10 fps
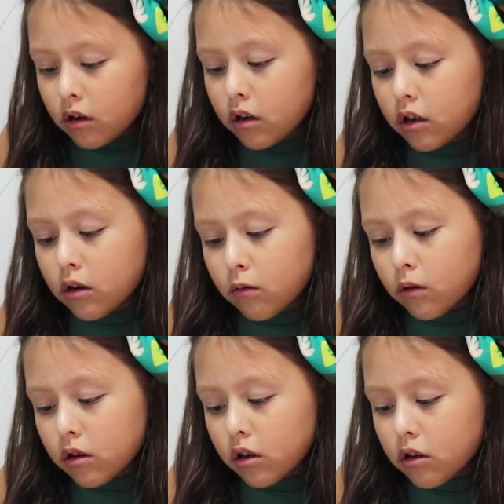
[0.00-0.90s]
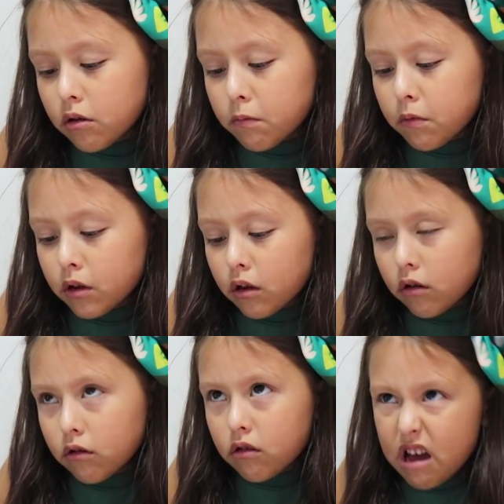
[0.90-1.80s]
And I want them to be
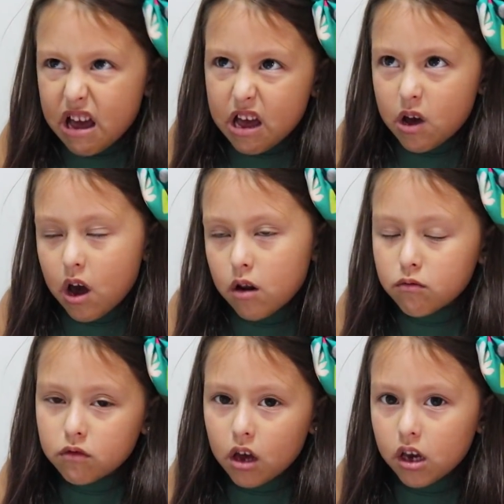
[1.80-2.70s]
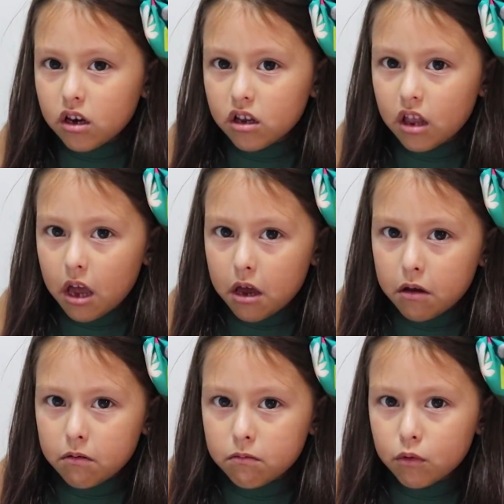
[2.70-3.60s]
like, oh, I don't like
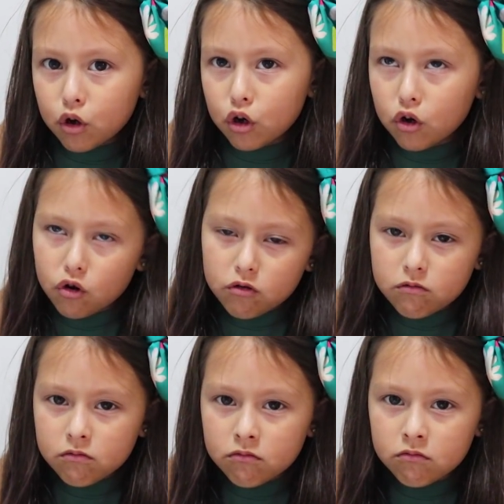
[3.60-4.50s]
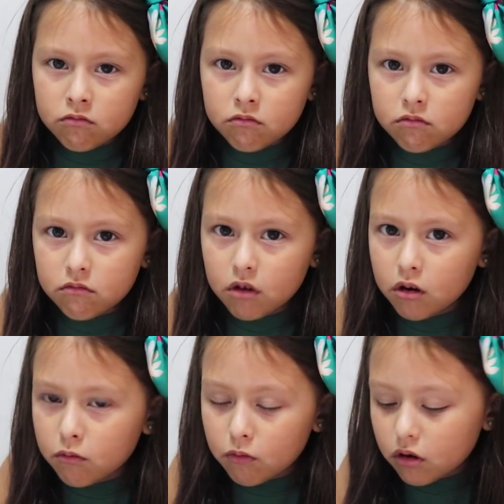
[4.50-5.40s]
that. I
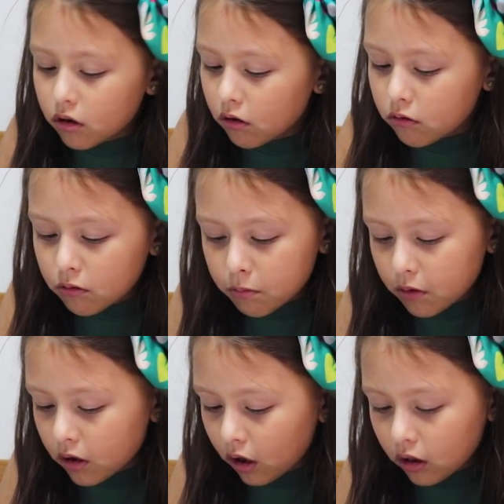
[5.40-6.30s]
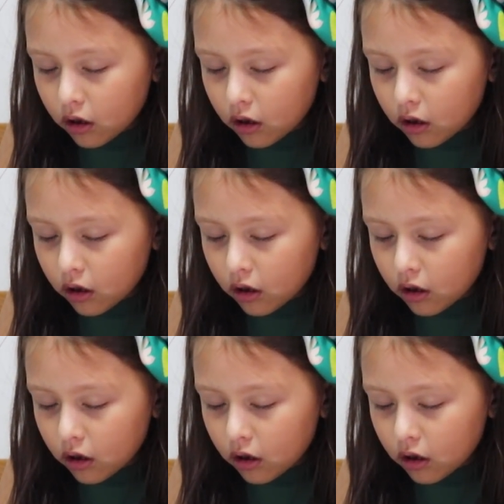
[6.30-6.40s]
don't want them to be like